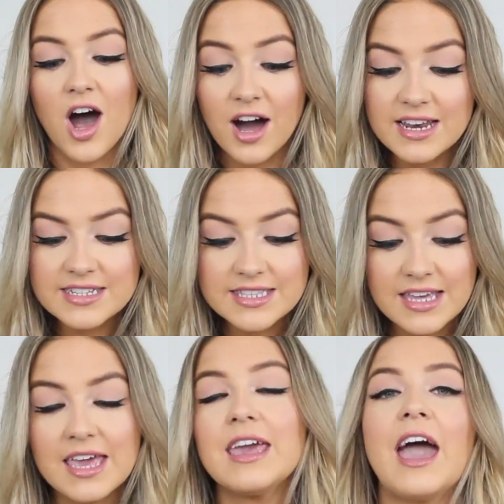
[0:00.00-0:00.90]

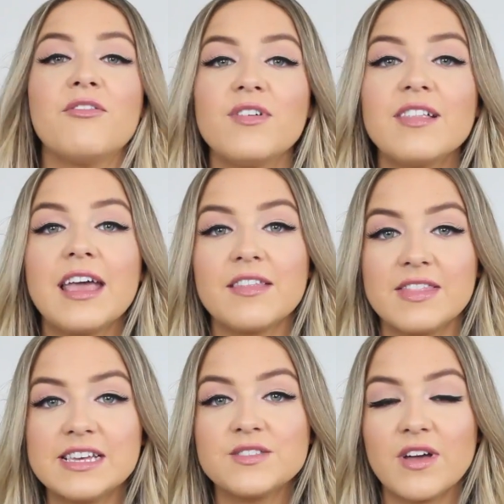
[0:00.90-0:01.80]
Honestly, I feel
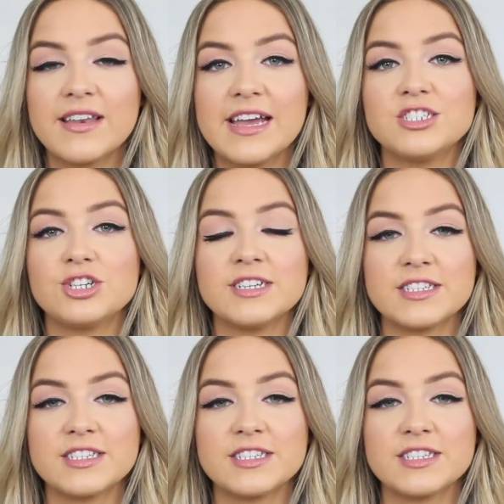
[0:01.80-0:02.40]
like this foundation